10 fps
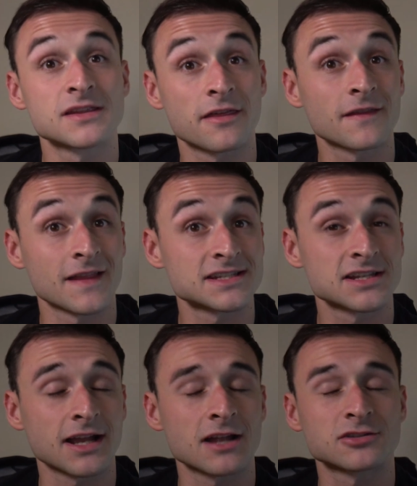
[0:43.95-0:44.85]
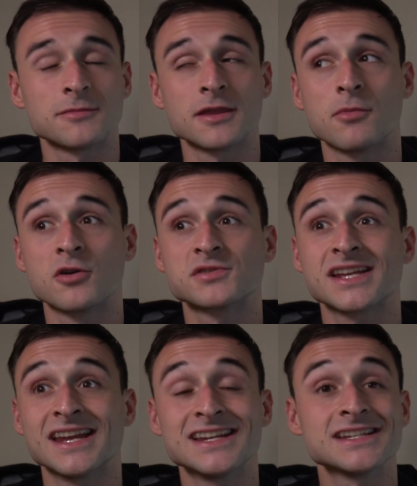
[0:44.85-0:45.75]
and the thing that stuck out to me the most,
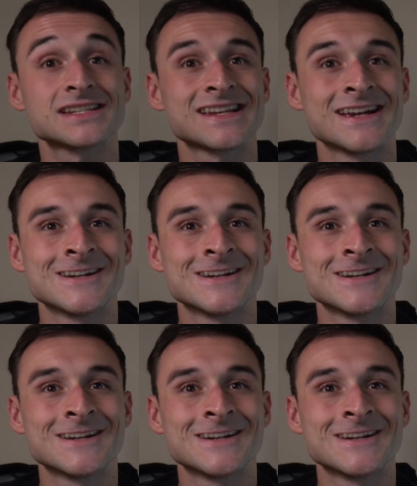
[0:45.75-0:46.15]
is